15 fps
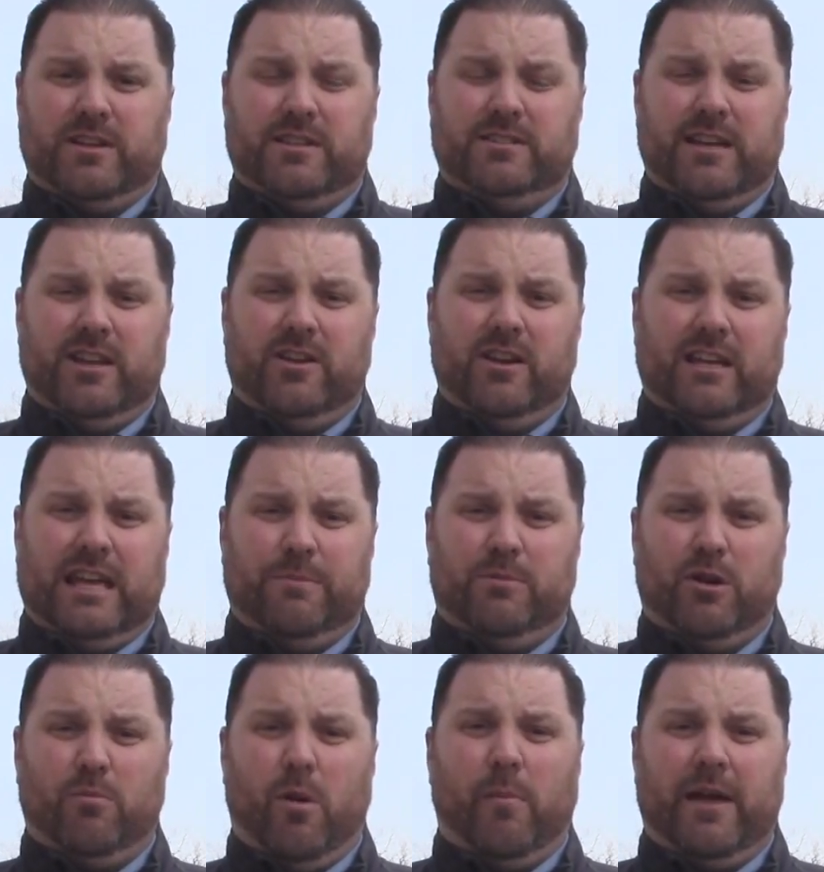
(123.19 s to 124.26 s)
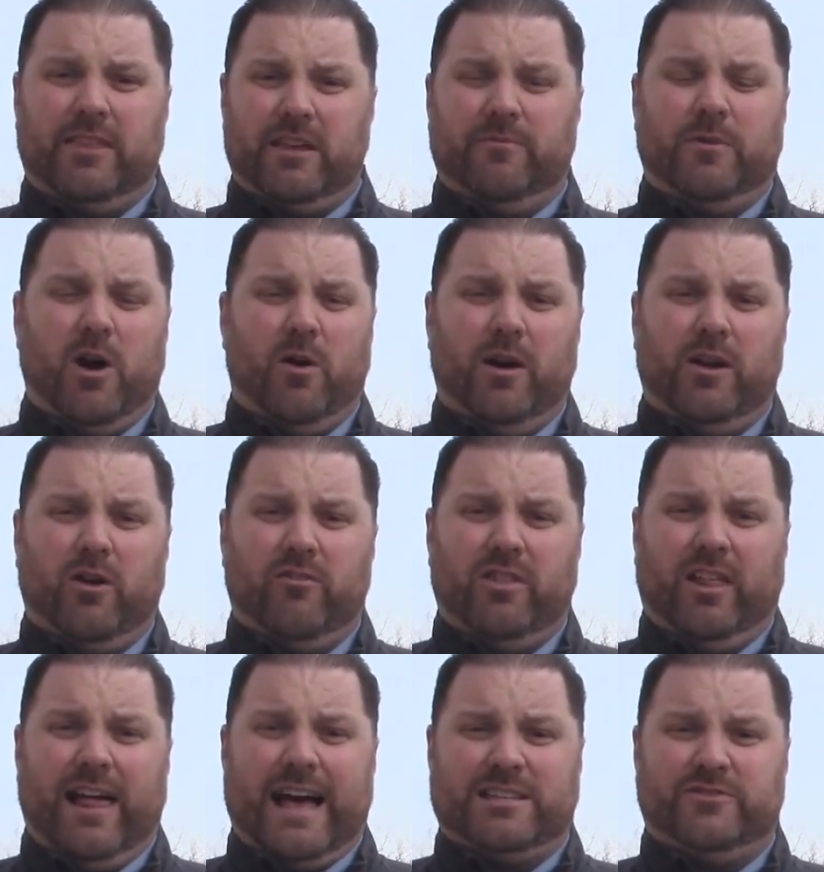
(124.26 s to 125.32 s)
continue to keep their momentum going over
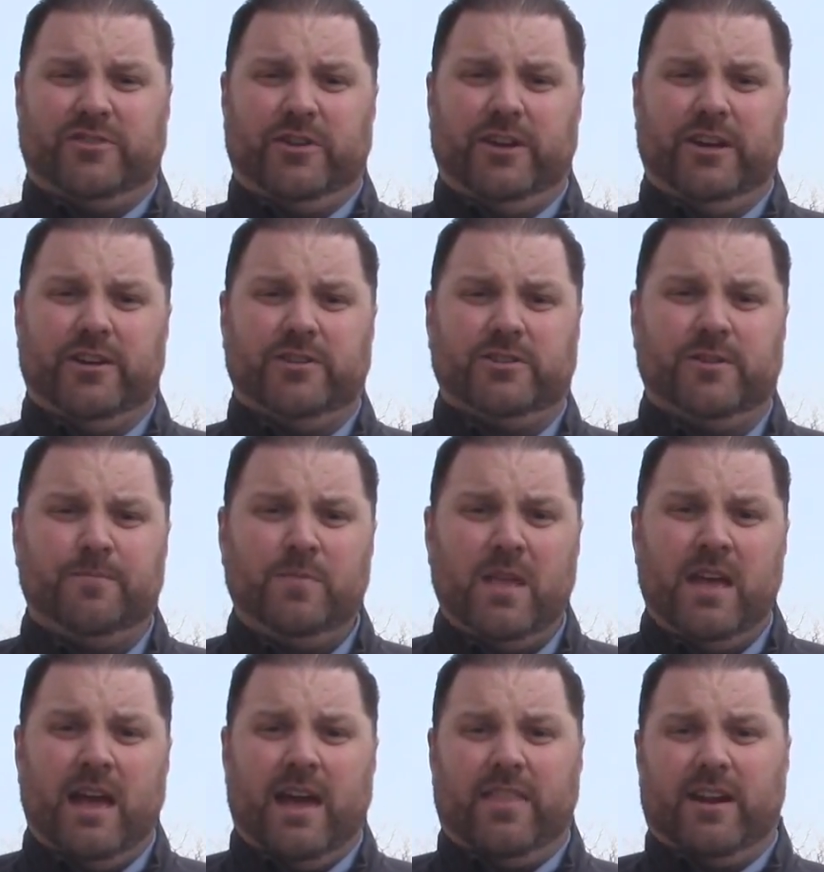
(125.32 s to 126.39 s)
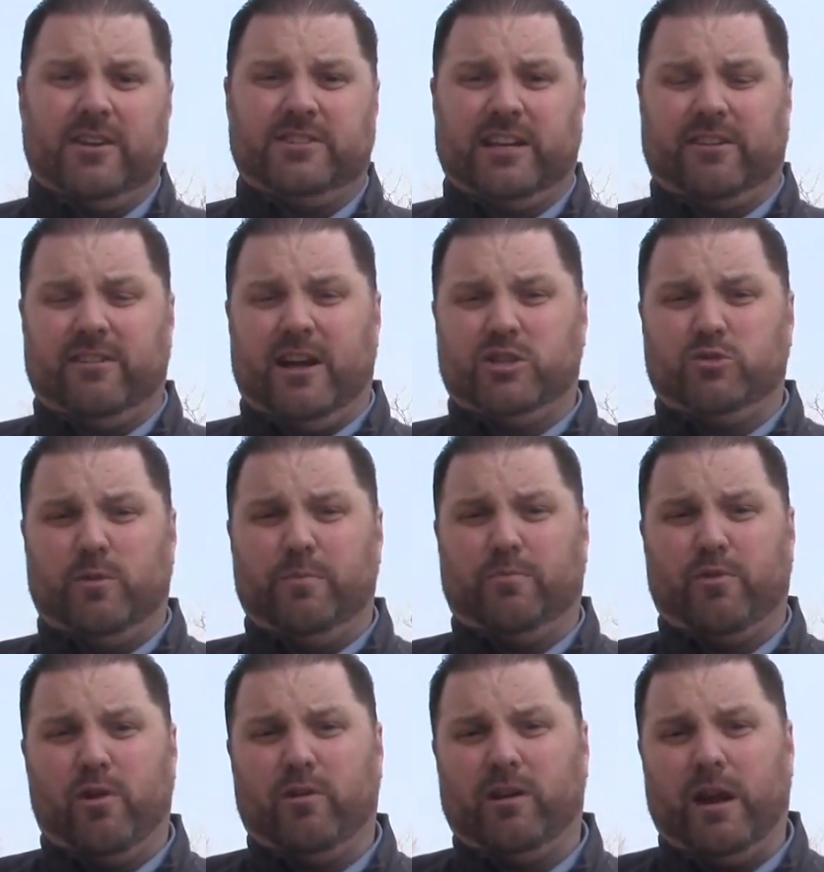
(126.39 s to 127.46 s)
the last few years. And then our synchronized swimming
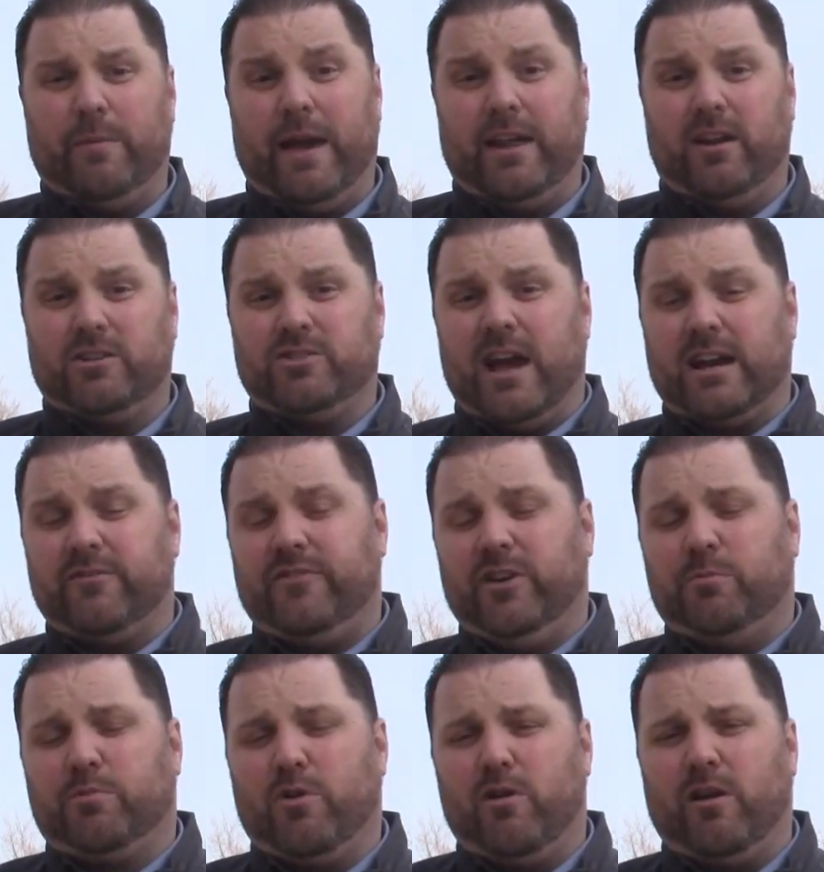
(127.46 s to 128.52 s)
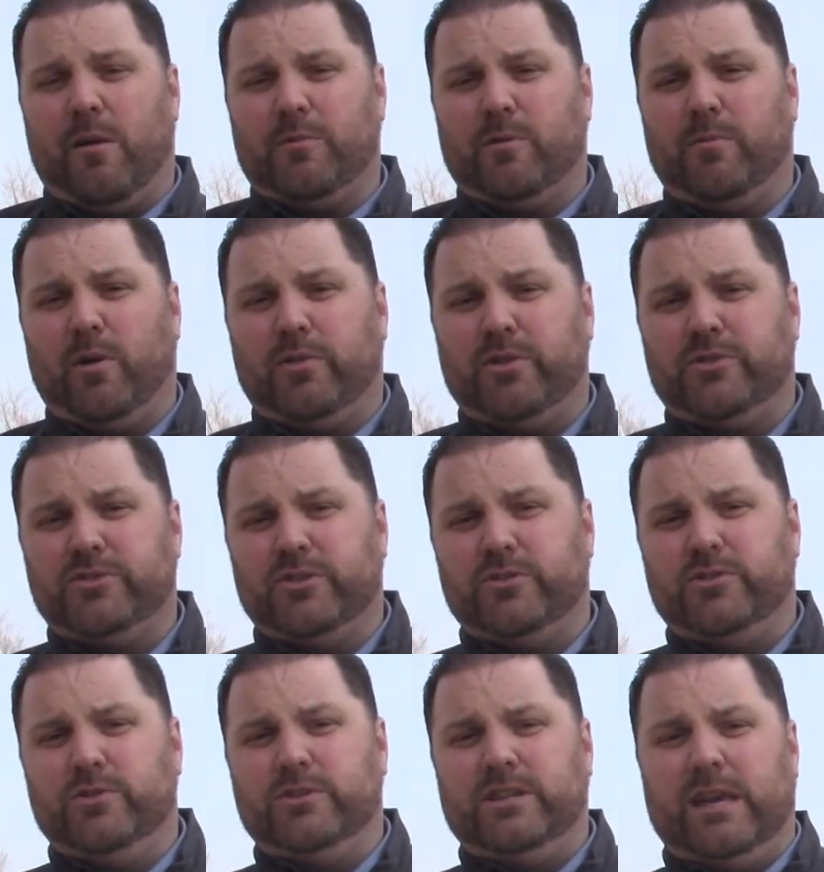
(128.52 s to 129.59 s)
program and our track and field program are both the
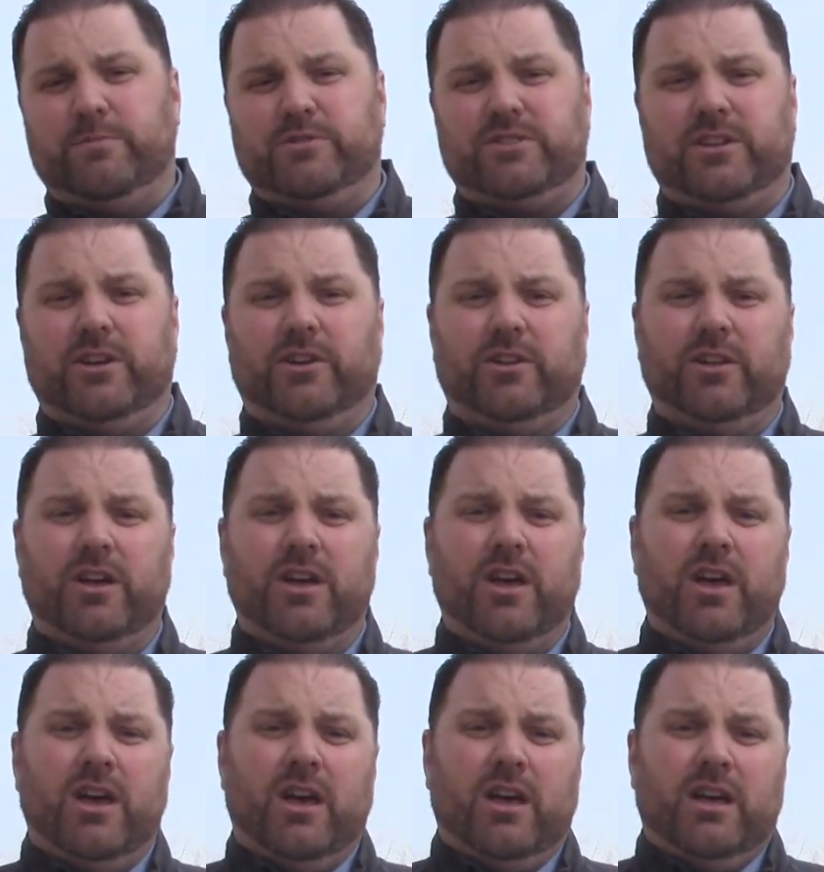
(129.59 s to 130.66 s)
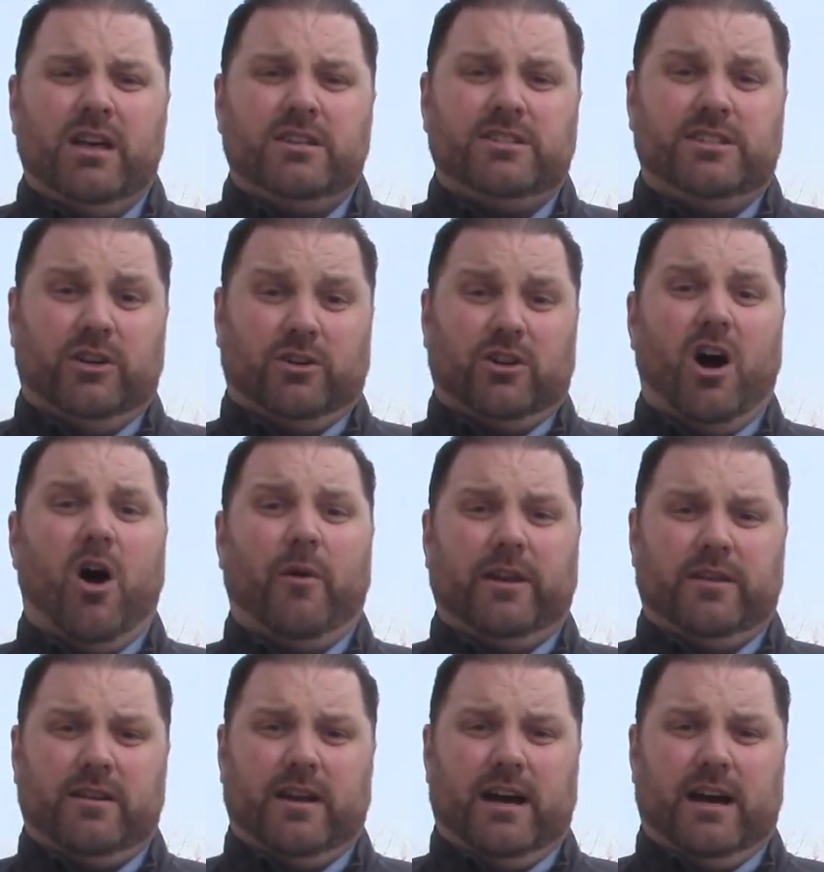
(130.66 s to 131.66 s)
two teams still going.